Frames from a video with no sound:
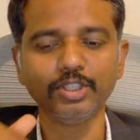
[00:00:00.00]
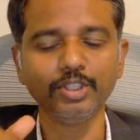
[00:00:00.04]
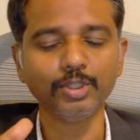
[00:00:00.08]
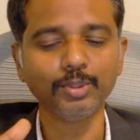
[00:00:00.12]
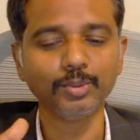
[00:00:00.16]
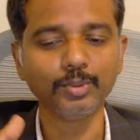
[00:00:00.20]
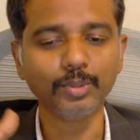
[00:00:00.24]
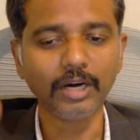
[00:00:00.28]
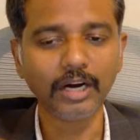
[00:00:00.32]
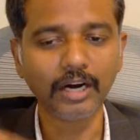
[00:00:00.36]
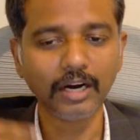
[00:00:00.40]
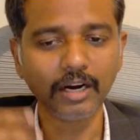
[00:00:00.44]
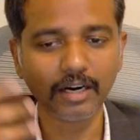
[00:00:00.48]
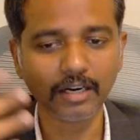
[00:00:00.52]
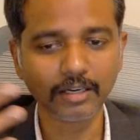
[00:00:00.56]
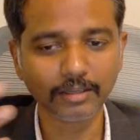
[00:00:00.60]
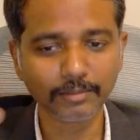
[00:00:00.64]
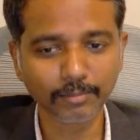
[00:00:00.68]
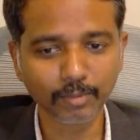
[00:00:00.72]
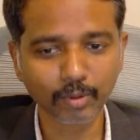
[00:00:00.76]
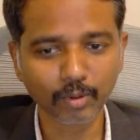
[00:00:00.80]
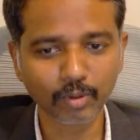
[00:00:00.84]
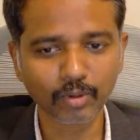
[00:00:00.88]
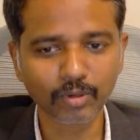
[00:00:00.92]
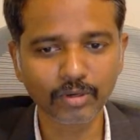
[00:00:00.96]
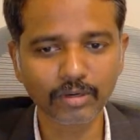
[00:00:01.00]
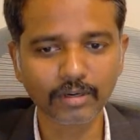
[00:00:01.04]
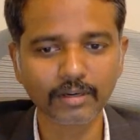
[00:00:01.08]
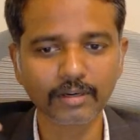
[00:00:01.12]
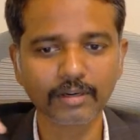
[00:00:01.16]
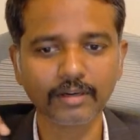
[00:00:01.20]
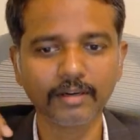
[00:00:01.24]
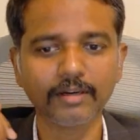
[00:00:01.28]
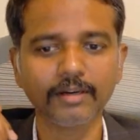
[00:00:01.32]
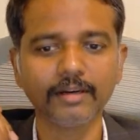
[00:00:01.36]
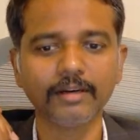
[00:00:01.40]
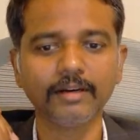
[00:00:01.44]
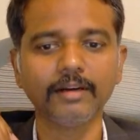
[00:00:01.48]
You earn more,
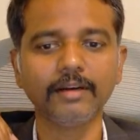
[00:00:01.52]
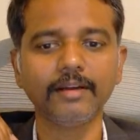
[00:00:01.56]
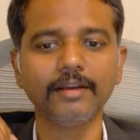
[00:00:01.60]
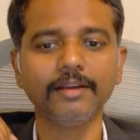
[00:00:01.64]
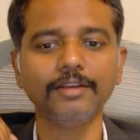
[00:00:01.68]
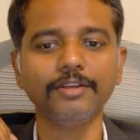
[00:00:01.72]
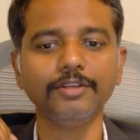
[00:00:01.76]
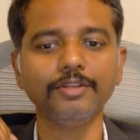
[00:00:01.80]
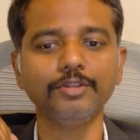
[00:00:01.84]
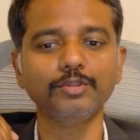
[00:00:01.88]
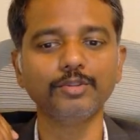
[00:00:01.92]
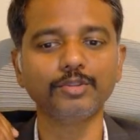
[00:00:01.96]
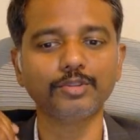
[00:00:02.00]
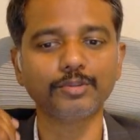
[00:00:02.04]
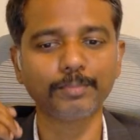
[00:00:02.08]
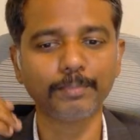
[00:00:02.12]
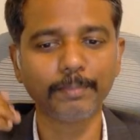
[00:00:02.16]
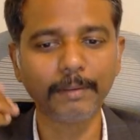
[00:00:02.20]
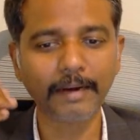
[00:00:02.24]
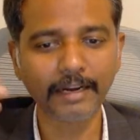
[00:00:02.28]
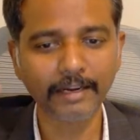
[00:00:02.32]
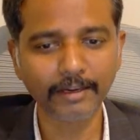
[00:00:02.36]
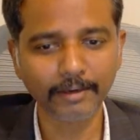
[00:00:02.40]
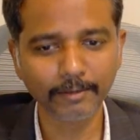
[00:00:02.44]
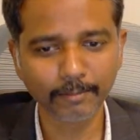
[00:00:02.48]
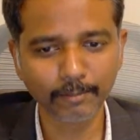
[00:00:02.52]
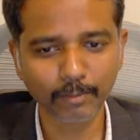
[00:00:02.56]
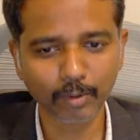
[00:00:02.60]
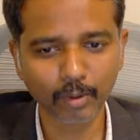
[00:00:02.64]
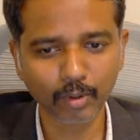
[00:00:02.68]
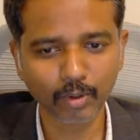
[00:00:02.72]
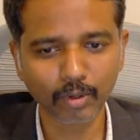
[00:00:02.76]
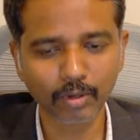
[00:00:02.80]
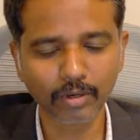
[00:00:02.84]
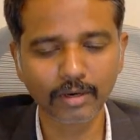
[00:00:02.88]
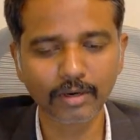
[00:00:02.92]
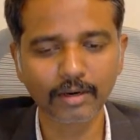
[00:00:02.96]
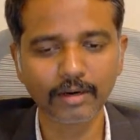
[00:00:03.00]
you spend
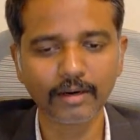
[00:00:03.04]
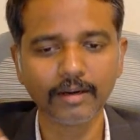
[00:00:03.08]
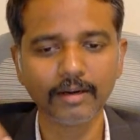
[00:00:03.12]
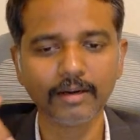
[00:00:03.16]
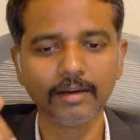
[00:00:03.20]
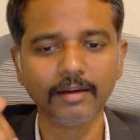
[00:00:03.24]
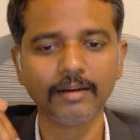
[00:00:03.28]
more,